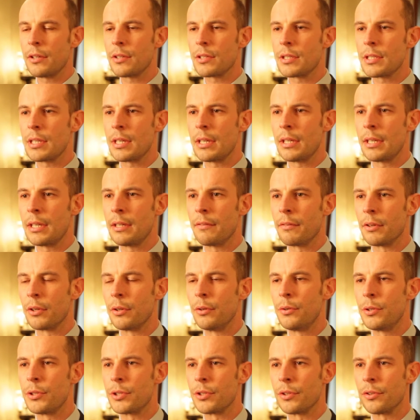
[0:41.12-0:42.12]
you see an
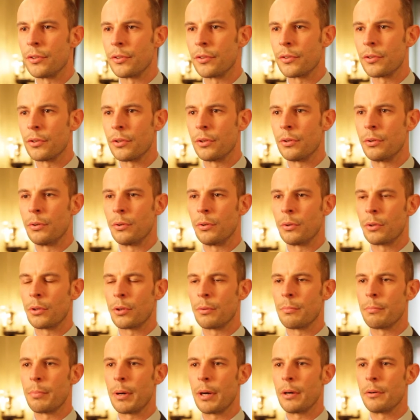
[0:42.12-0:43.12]
evolution to
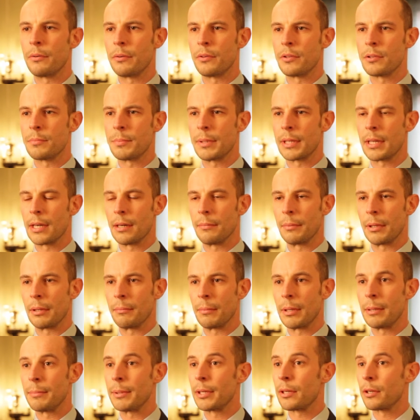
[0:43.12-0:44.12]
components becoming
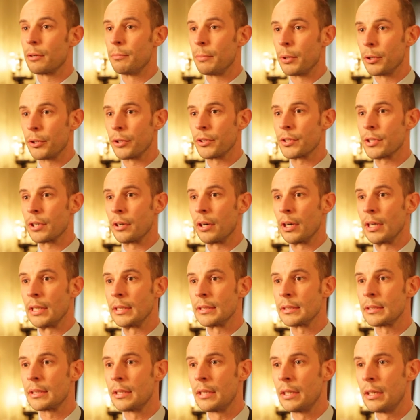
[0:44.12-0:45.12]
maybe
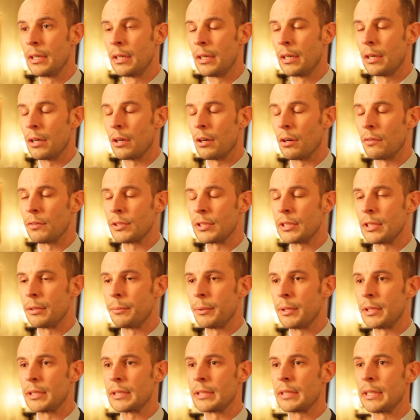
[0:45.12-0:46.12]
commoditized. Obviously,
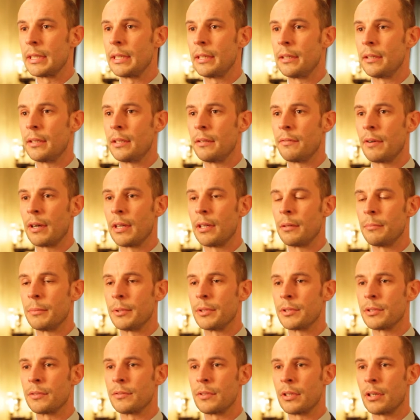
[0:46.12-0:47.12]
we see the
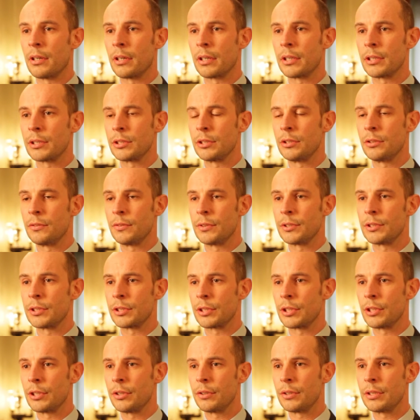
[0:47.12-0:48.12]
developments of Target 2 for
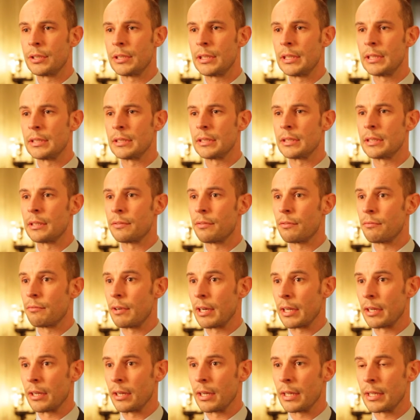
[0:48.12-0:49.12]
securities and different
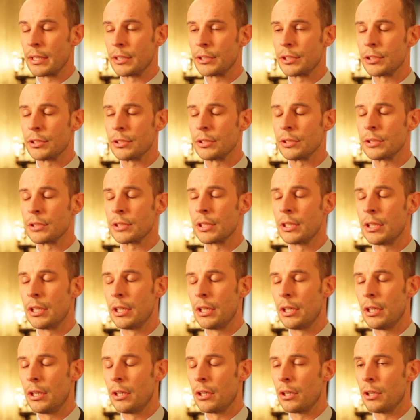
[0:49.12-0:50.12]
regulations,
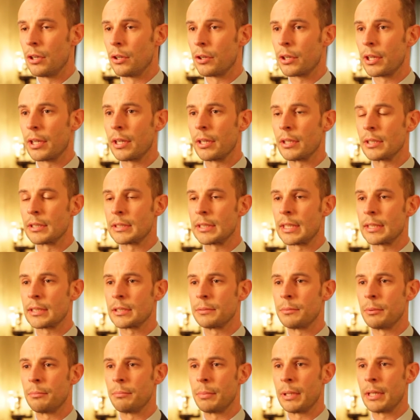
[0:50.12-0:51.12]
looking at
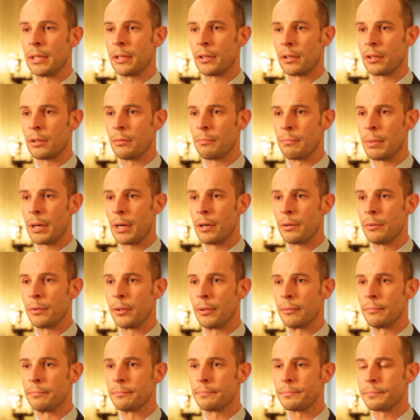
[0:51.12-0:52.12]
settlement being a
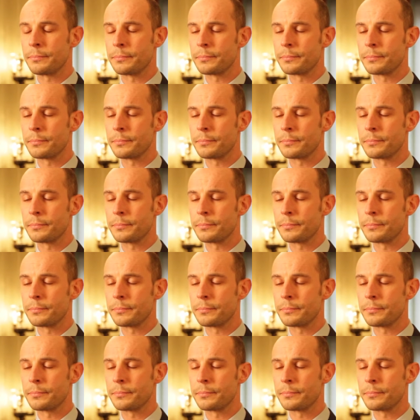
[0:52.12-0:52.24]
component.